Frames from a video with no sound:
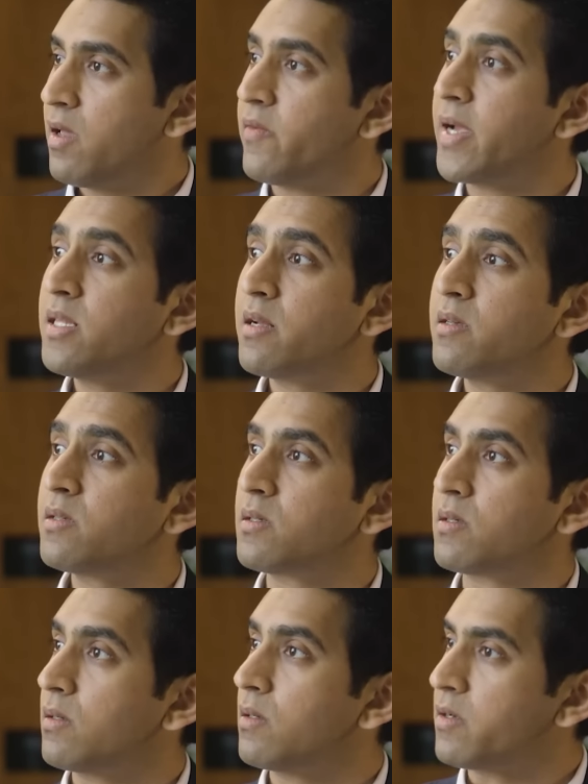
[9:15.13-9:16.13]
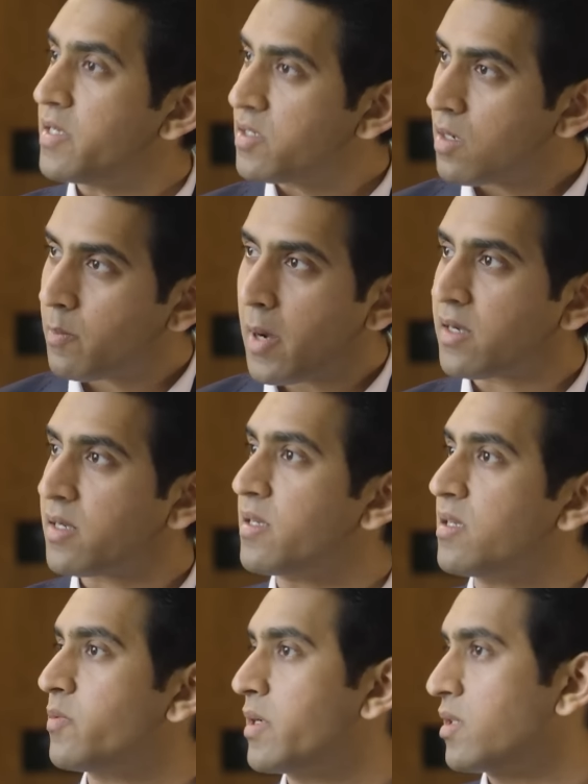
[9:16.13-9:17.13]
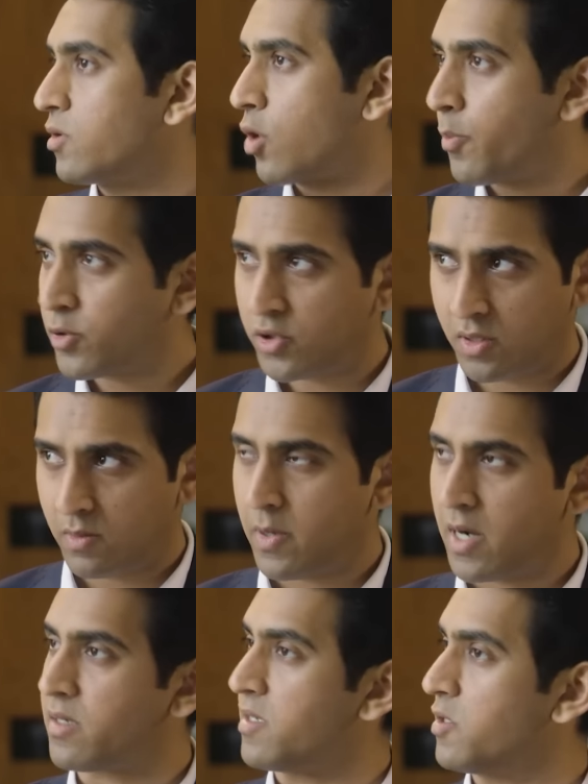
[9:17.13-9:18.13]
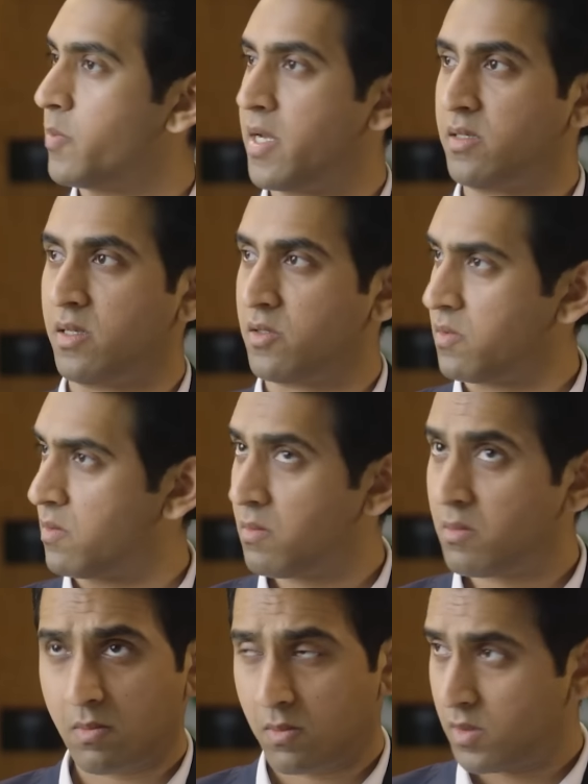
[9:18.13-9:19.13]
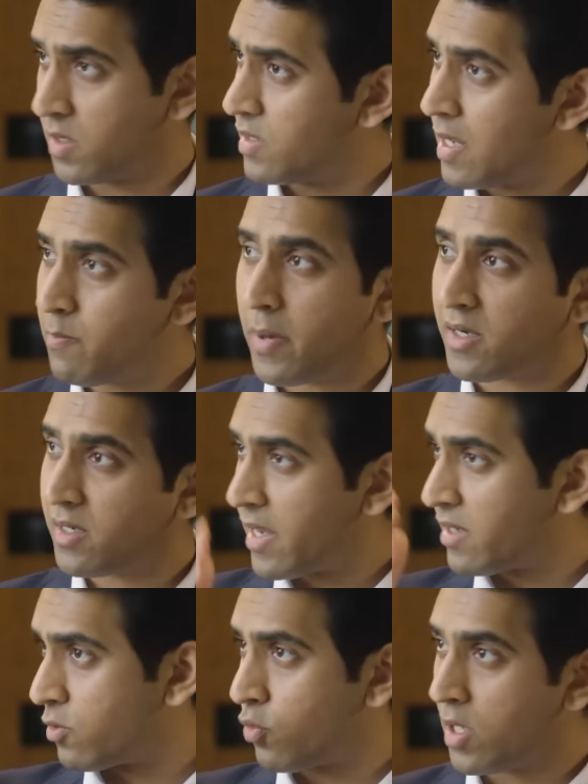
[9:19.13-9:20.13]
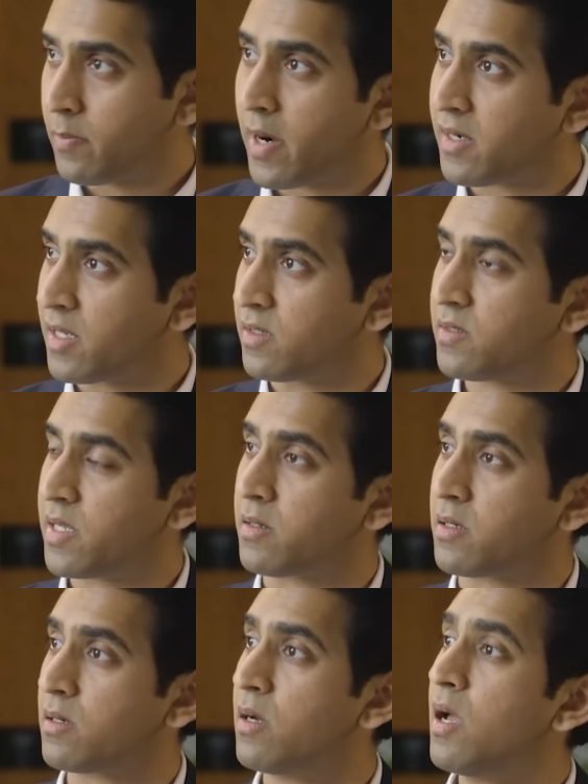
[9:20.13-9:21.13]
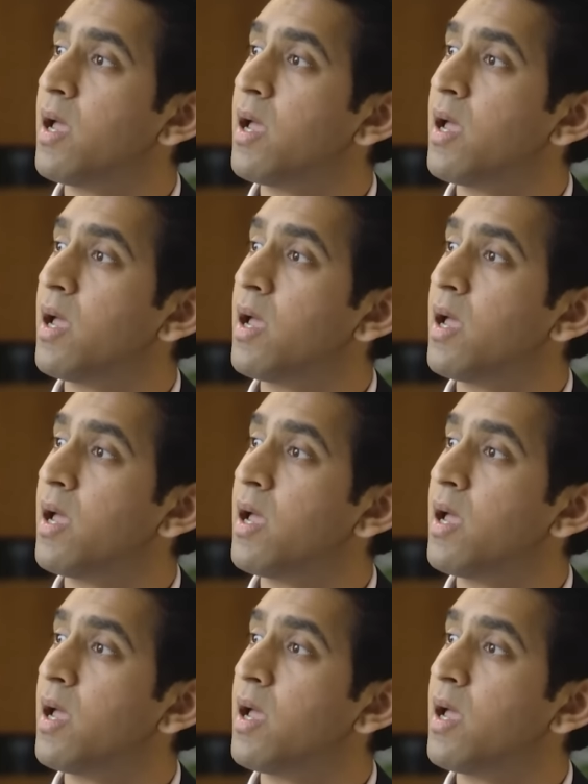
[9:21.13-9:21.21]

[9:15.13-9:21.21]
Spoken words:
where there is regional parties, where there's opposition parties, where there's the same party as the ruling party in the center.